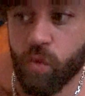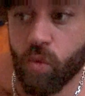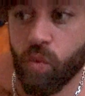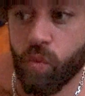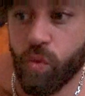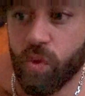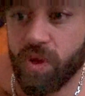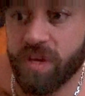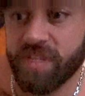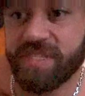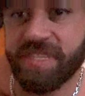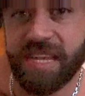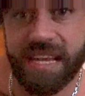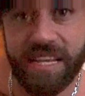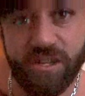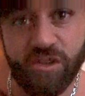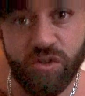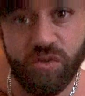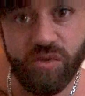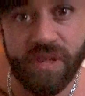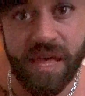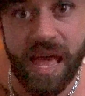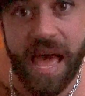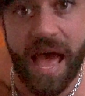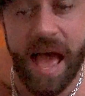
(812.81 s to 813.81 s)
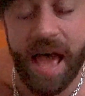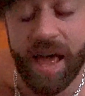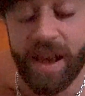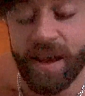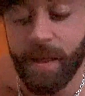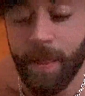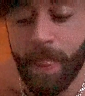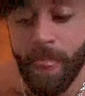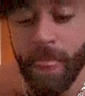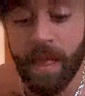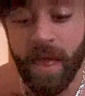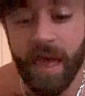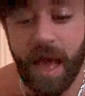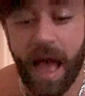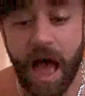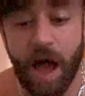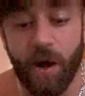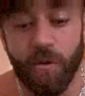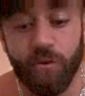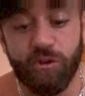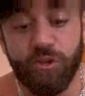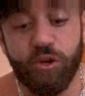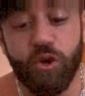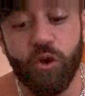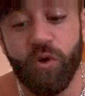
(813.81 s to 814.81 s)
Once I do that, I
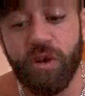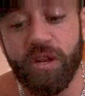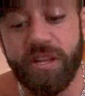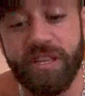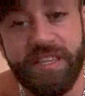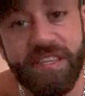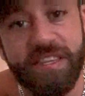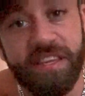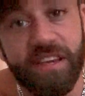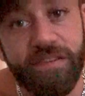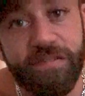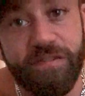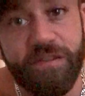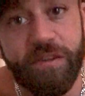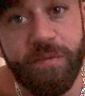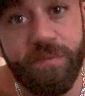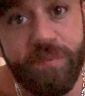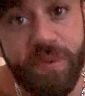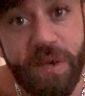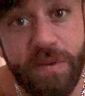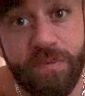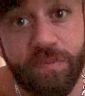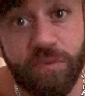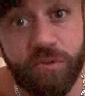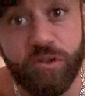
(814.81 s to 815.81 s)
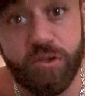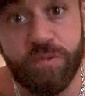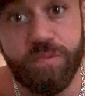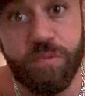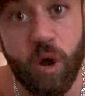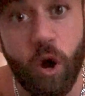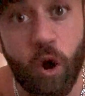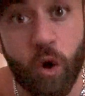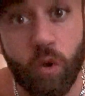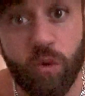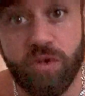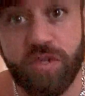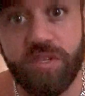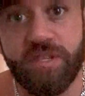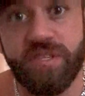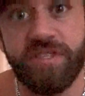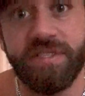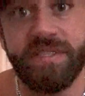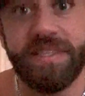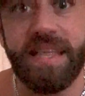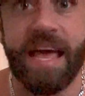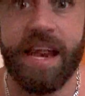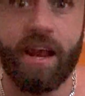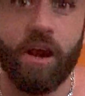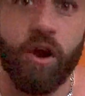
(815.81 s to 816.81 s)
would go to different people's posts
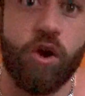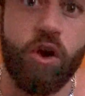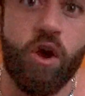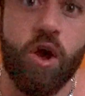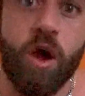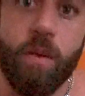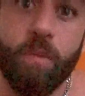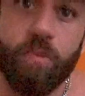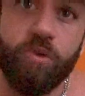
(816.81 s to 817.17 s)
that are